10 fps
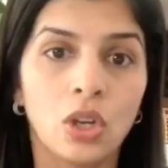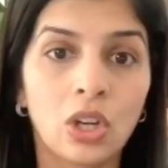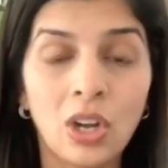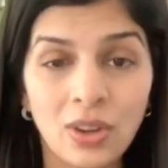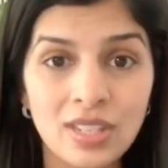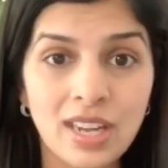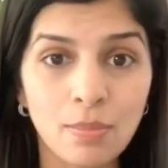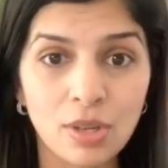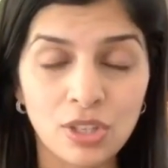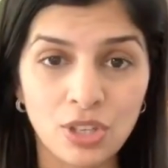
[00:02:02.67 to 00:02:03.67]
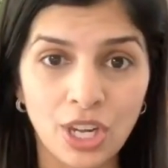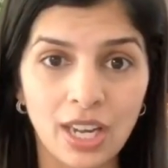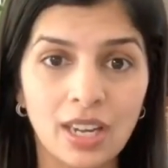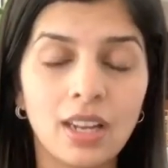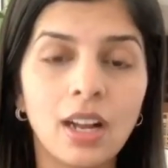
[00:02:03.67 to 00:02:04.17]
Clause number
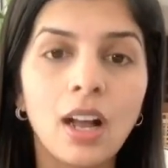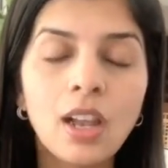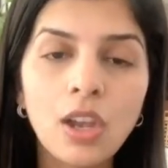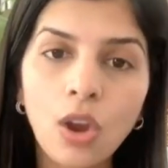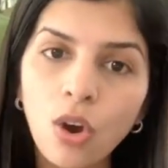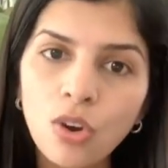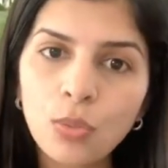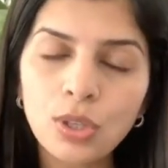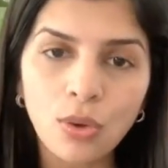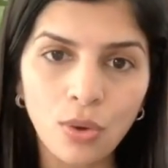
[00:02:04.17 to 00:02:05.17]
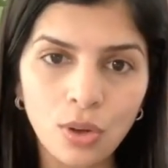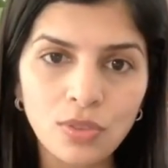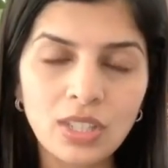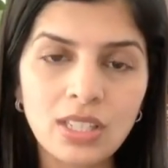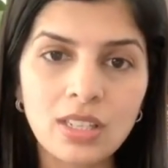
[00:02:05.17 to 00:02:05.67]
3. Along with all
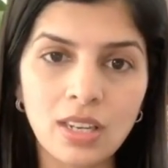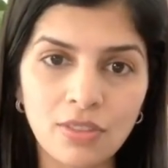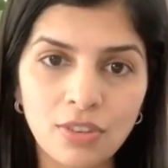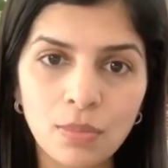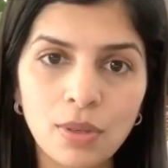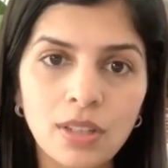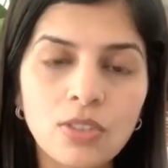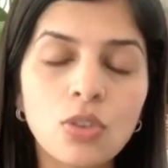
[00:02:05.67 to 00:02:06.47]
of these deliverables,